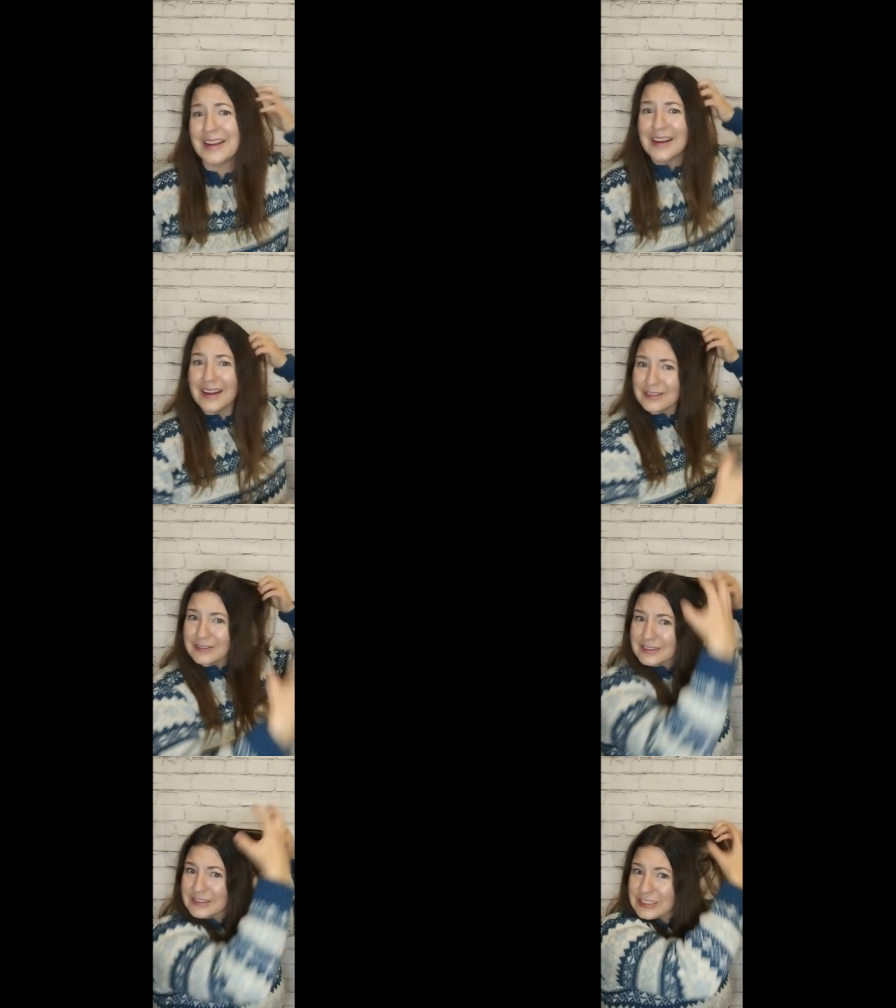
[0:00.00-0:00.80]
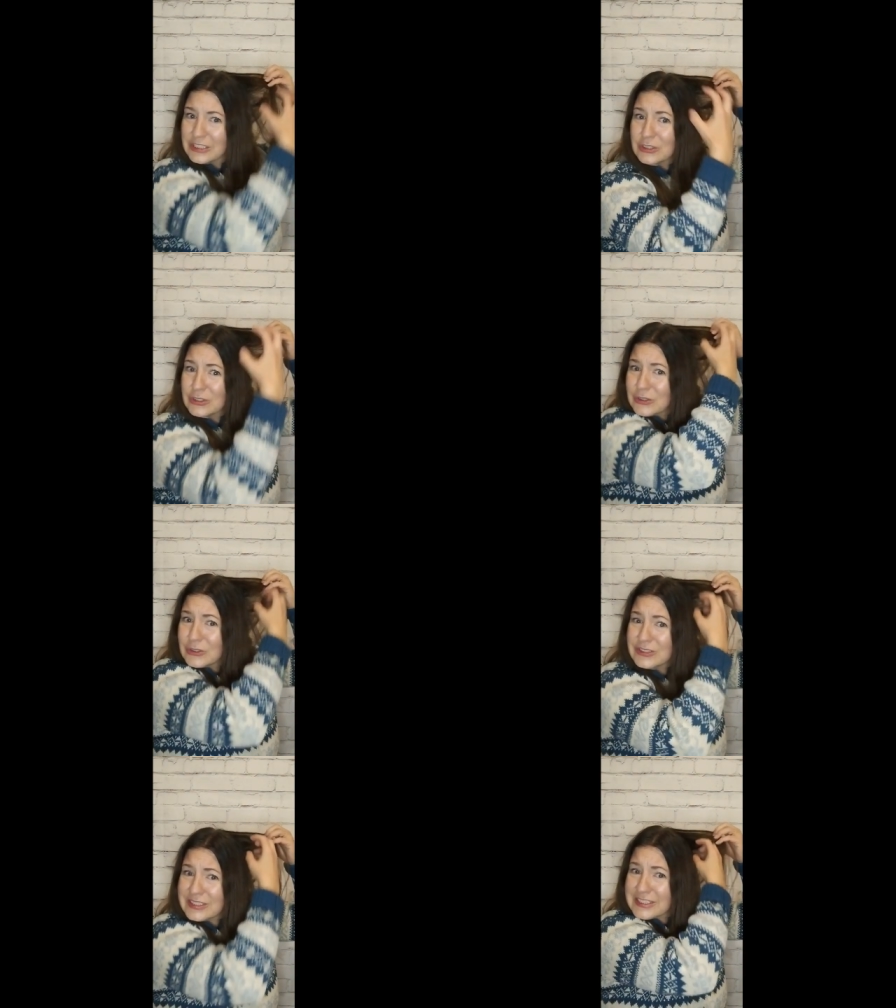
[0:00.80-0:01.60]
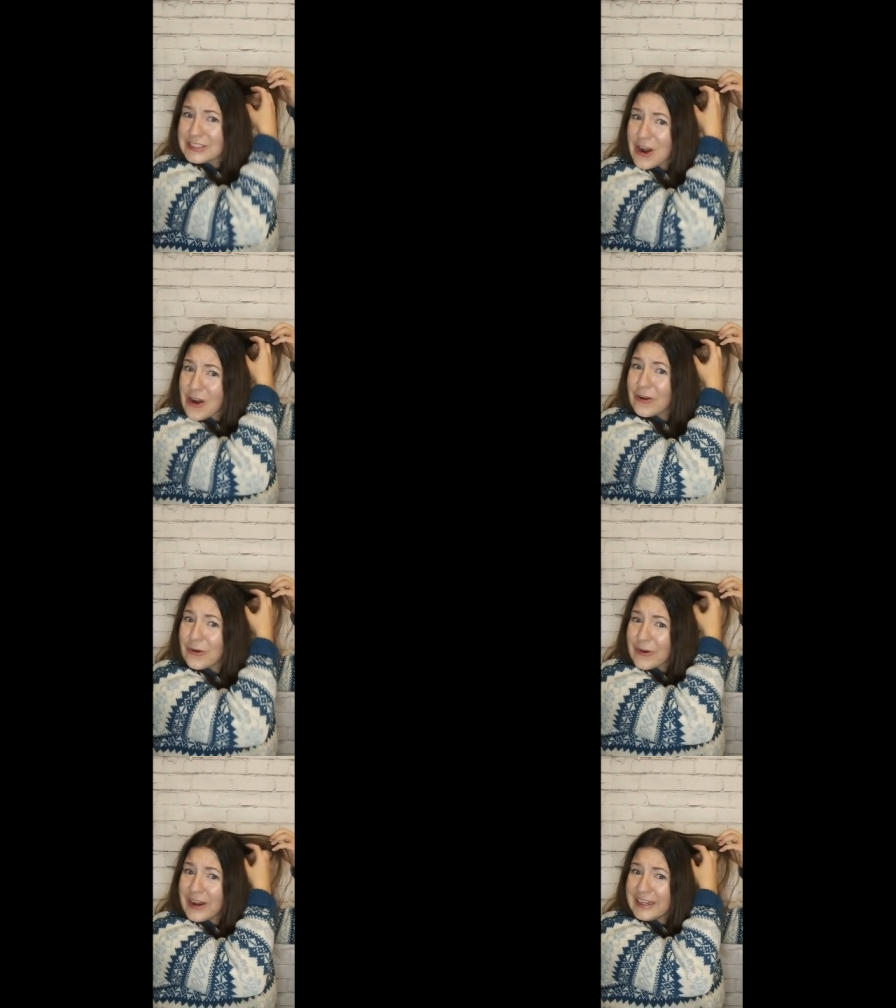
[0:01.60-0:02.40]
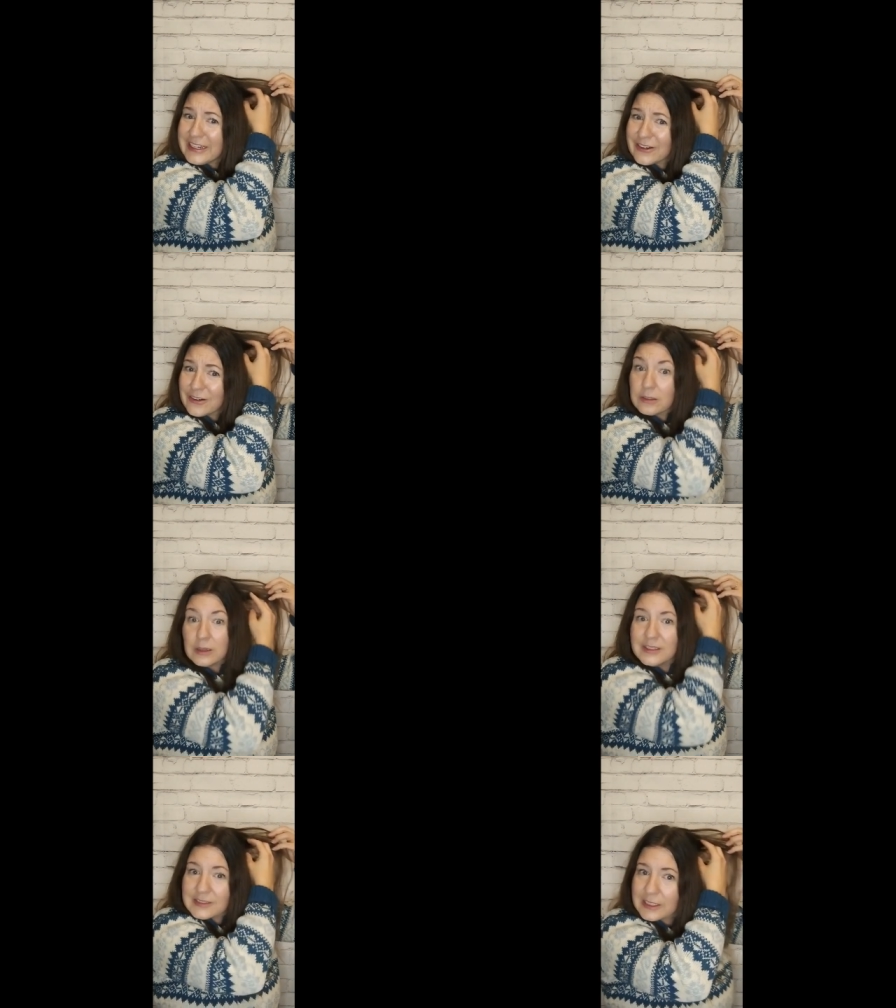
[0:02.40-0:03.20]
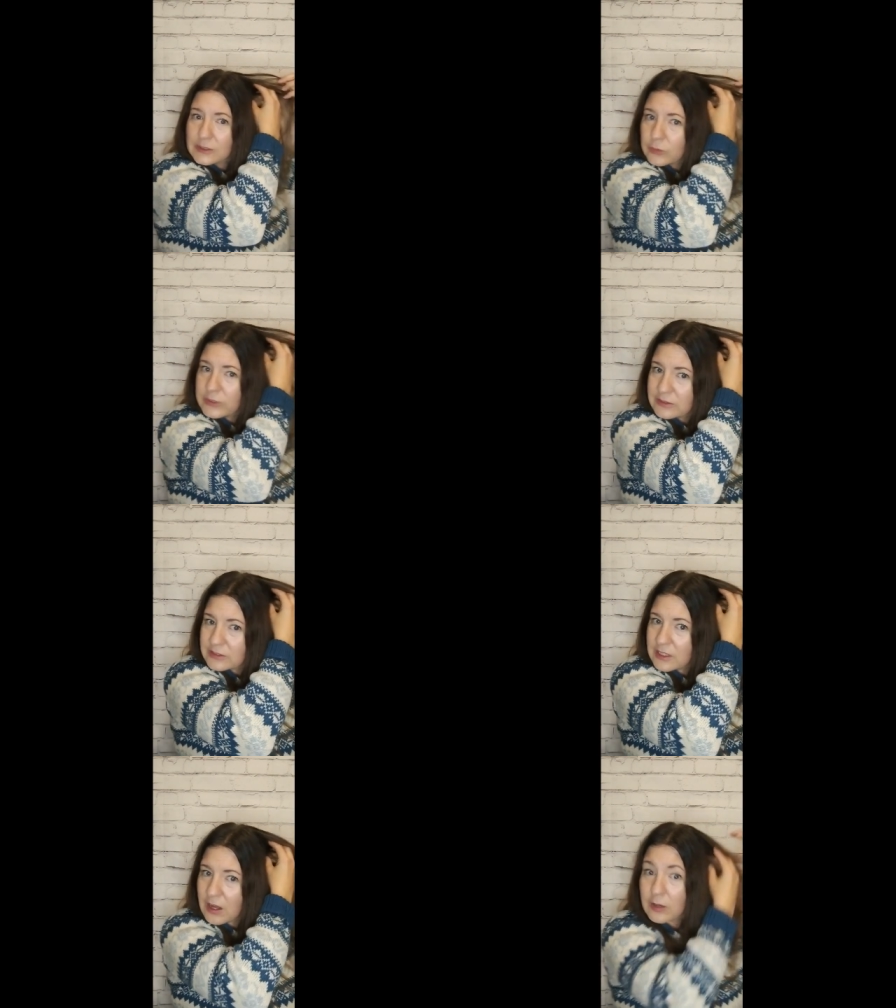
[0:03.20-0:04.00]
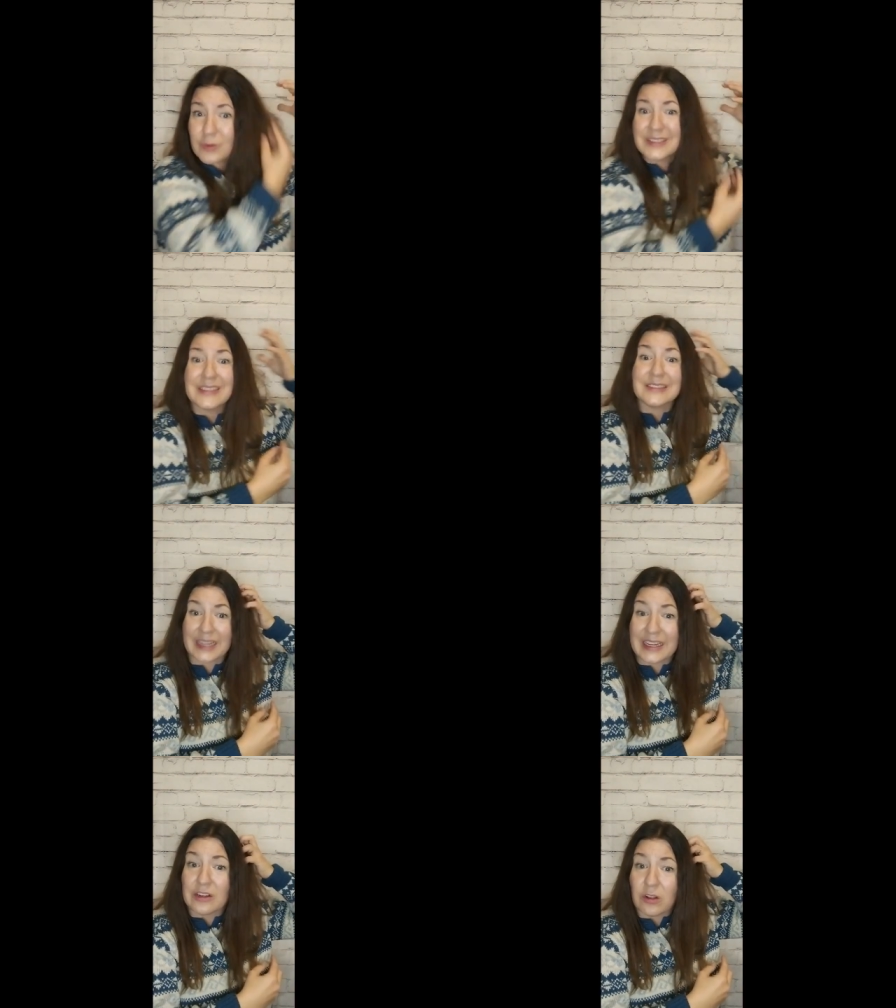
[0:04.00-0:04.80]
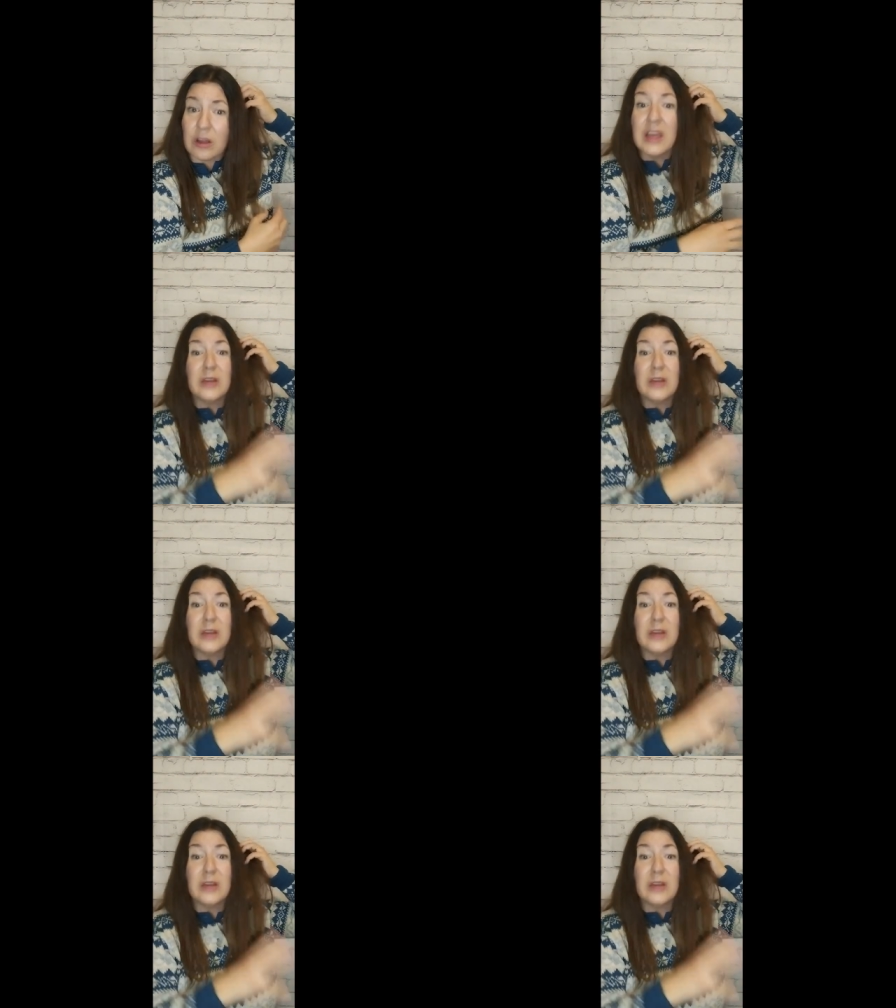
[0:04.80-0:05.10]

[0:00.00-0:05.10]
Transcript: and there was this huge snarl right here, well, at least that's what we used to call it. It wasn't a tangle.